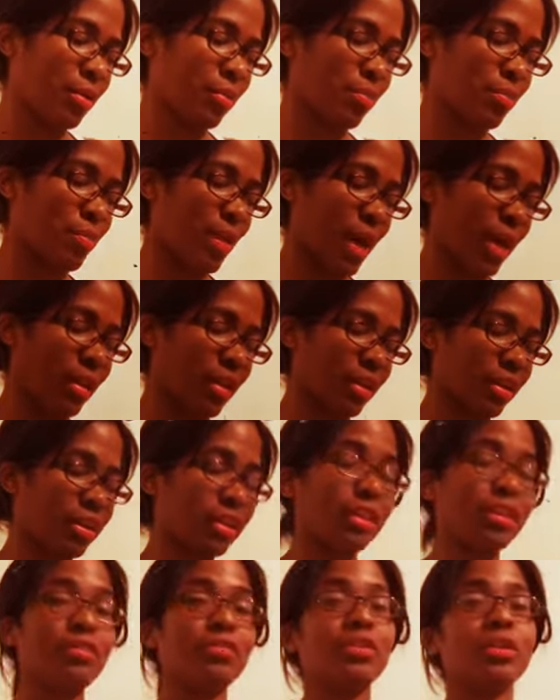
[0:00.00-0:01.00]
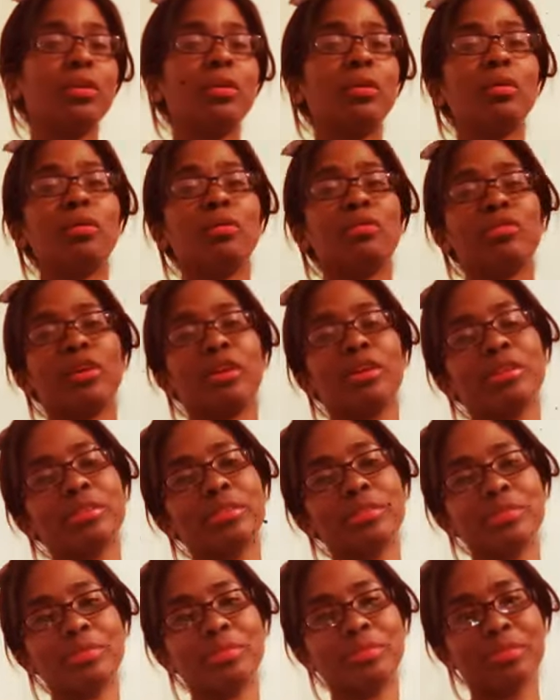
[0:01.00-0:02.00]
Bella, Cliff, and Ovi.
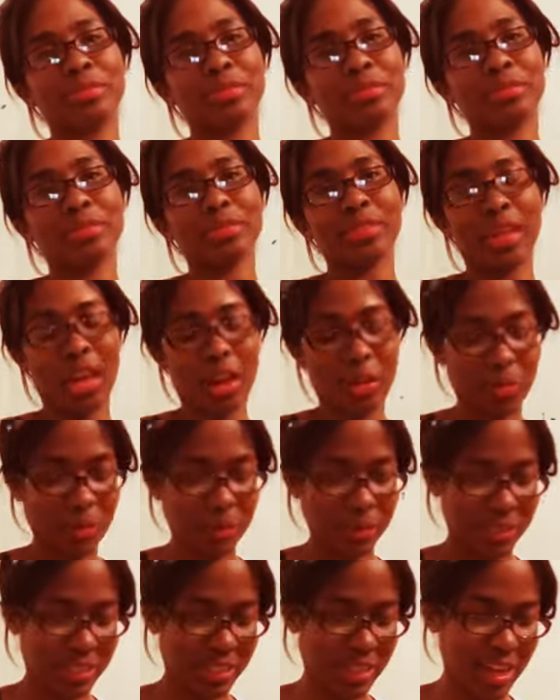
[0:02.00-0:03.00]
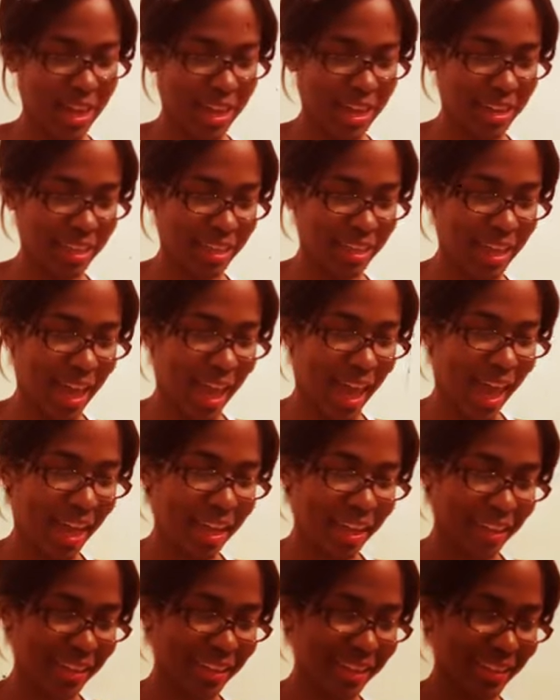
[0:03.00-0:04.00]
I will say
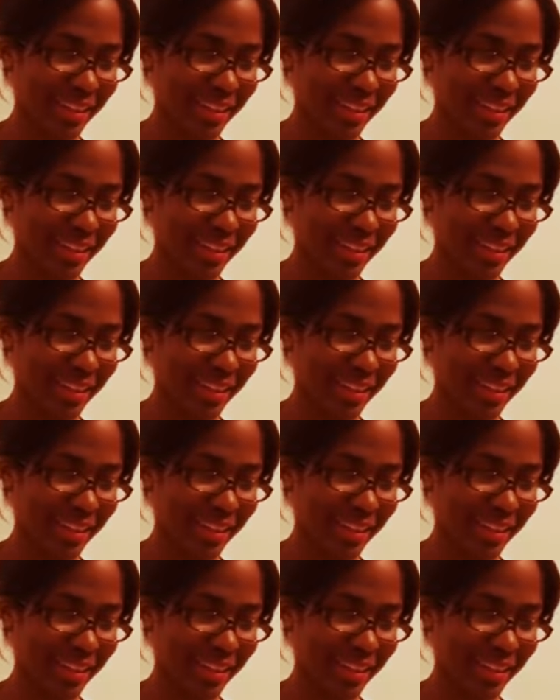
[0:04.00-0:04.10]
that.